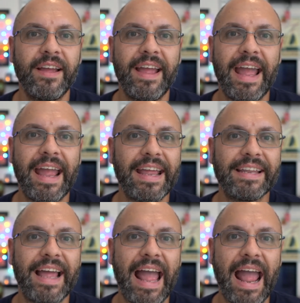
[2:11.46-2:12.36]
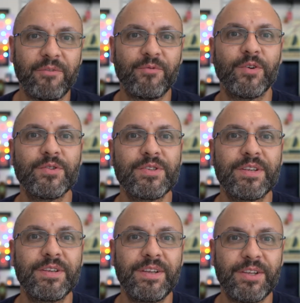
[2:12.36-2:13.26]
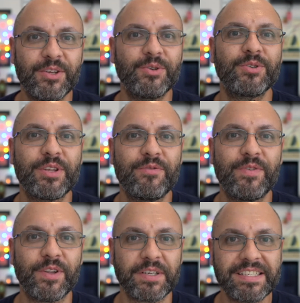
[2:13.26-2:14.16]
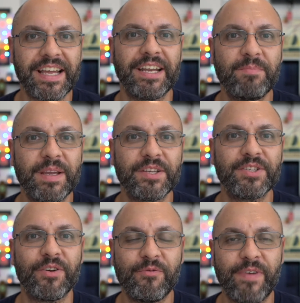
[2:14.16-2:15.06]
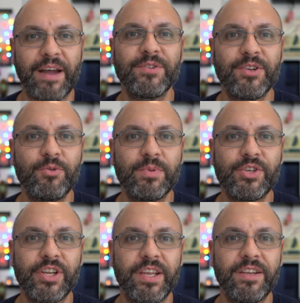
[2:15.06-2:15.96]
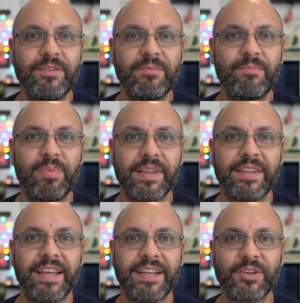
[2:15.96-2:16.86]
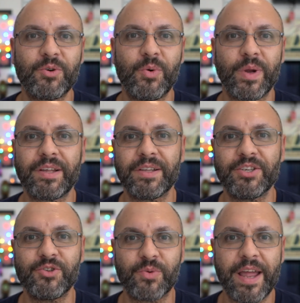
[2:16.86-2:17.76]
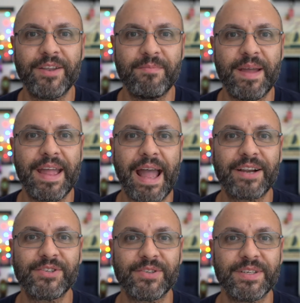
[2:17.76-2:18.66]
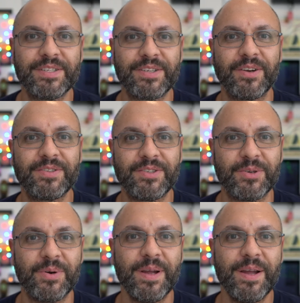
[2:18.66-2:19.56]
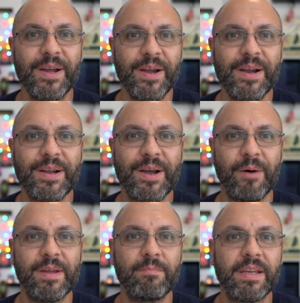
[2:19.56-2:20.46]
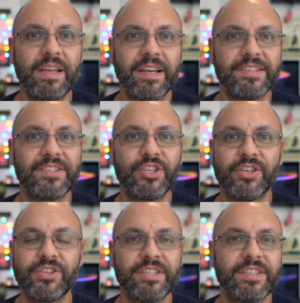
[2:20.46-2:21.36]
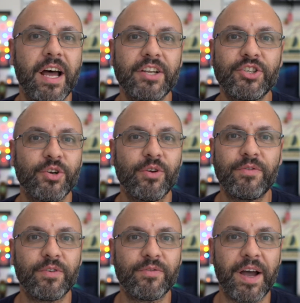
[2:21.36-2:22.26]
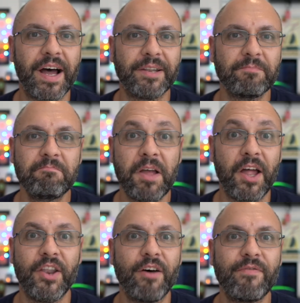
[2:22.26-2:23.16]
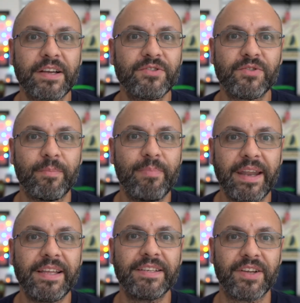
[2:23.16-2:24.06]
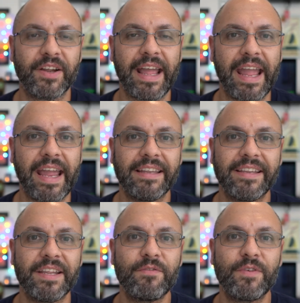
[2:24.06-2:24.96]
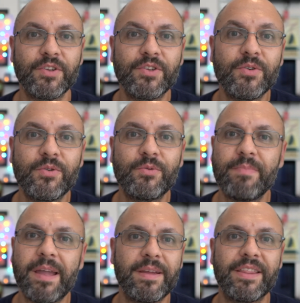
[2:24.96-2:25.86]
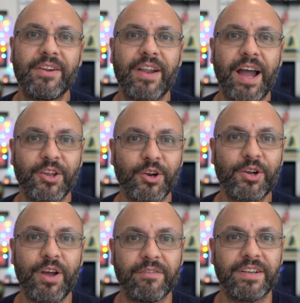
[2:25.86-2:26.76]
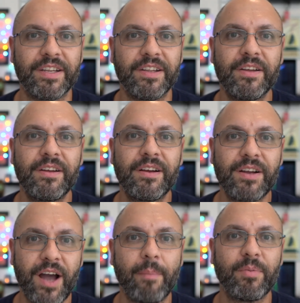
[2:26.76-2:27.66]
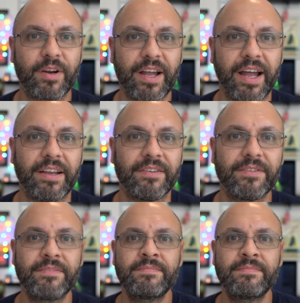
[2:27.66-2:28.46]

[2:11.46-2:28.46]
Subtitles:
And at first, you usually feel excited because you've found a new machine, but then quickly dread may actually start to come in because you're just not sure if you've got enough extra pennies on hand. And if you do, maybe they're not your coveted copper kind.